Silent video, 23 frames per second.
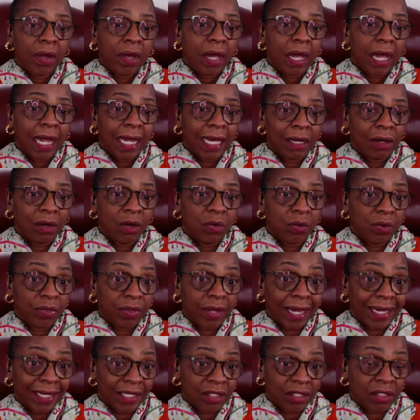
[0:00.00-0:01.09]
along with the
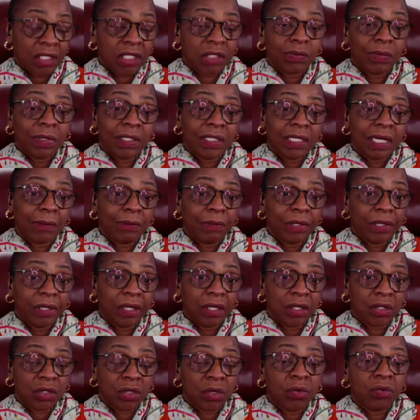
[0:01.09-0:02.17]
adjustment
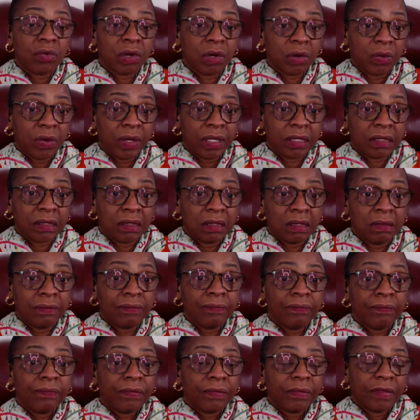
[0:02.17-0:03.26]
application, requesting
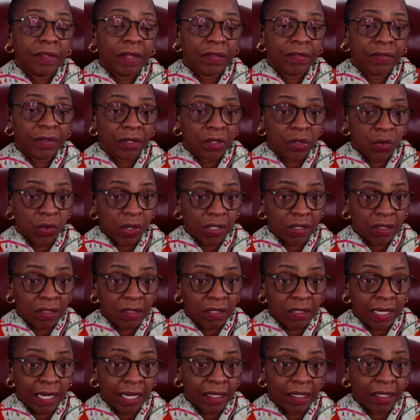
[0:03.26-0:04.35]
that the
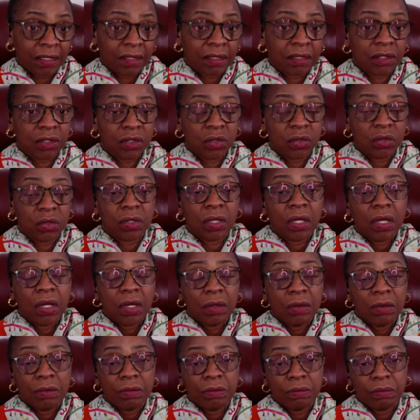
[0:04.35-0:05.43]
USCIS should
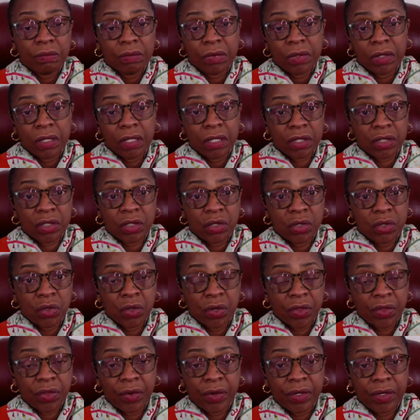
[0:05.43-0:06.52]
issue you
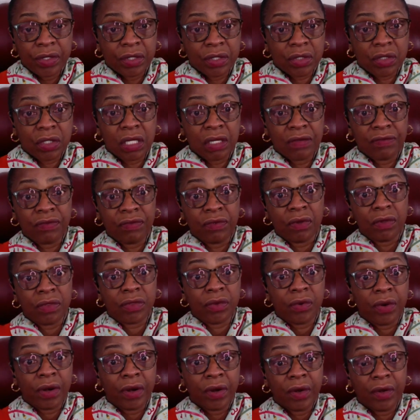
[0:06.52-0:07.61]
authorization, give you
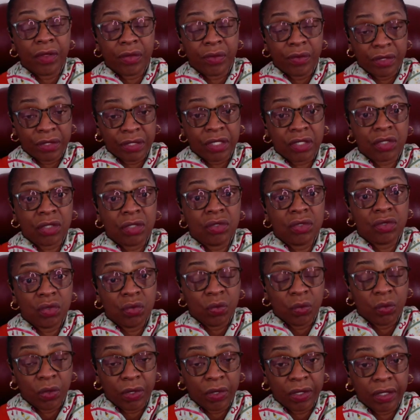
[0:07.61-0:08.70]
authorization to
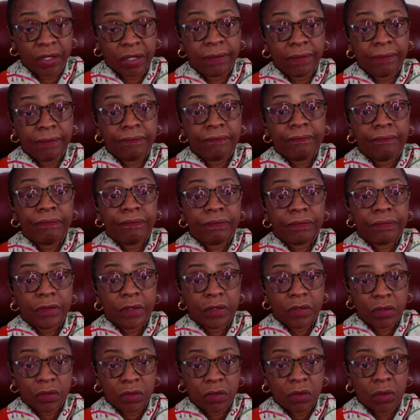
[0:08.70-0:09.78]
work.
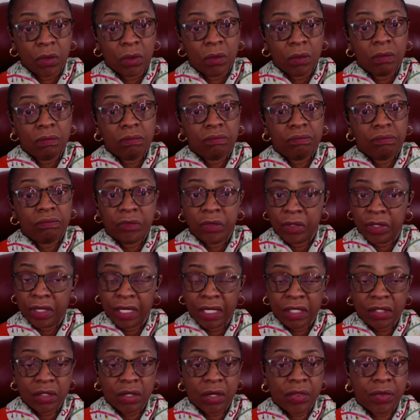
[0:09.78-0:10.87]
So you get
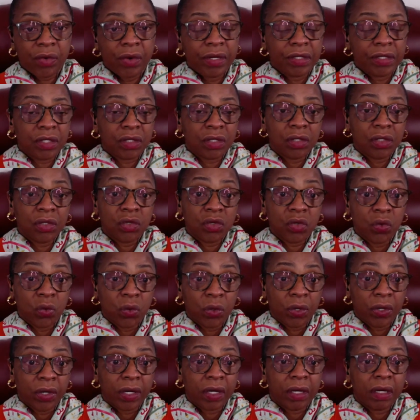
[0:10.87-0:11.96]
your authorization to
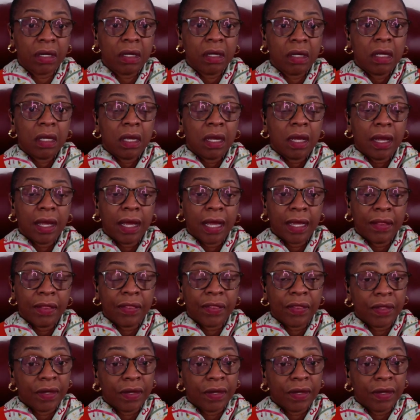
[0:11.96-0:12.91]
work, and the